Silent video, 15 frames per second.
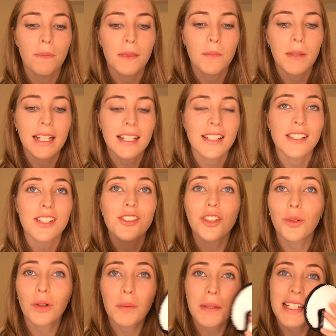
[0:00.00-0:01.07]
because you
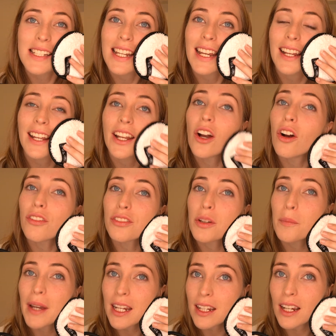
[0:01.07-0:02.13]
don't want to be taking off your
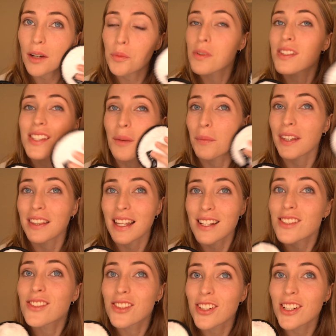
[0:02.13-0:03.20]
makeup with something
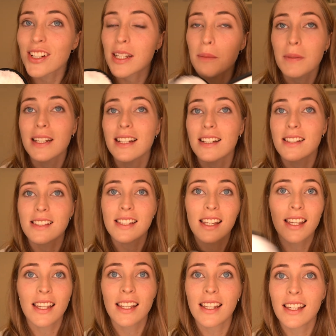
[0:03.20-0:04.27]
that's dirty, because
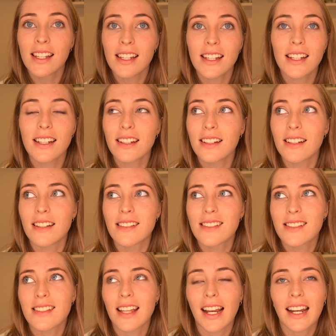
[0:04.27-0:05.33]

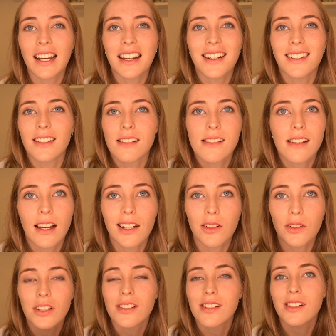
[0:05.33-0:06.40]
it's like an endless cycle.
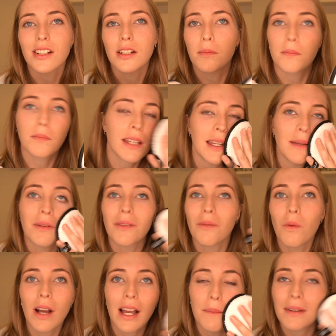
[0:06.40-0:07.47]
You're just going to keep on
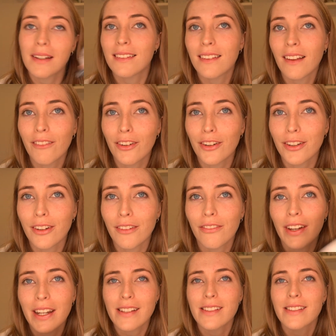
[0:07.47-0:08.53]
wiping stuff onto your
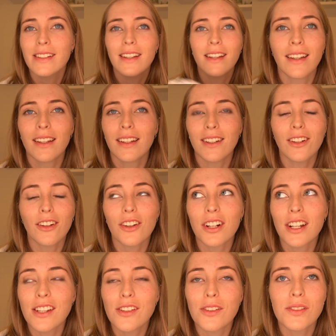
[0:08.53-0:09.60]
face. You're not
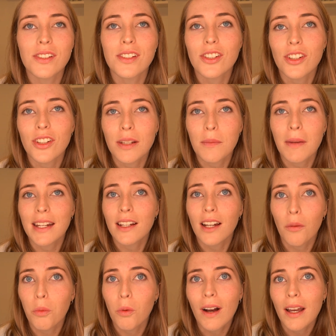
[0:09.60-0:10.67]
going to use a dirty
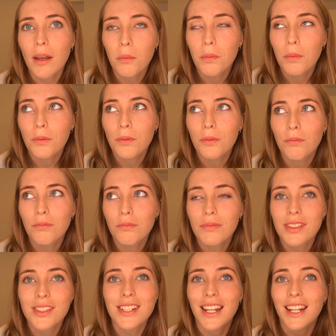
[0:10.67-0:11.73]
makeup wipe
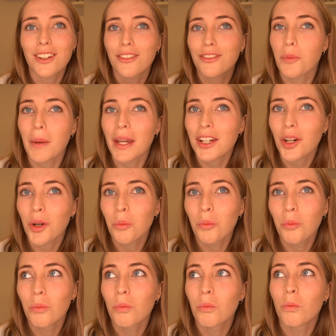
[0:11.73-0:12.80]
to take off your makeup.
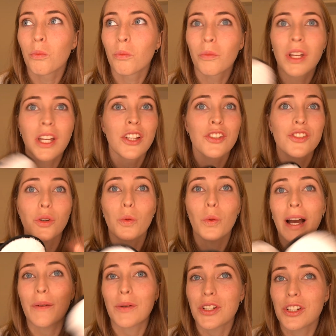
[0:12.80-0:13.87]
So
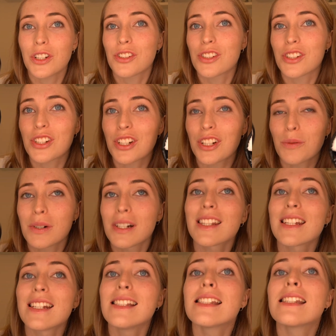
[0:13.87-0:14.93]
why would you use a dirty one of
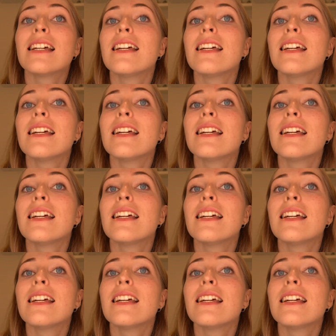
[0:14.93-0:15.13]
these?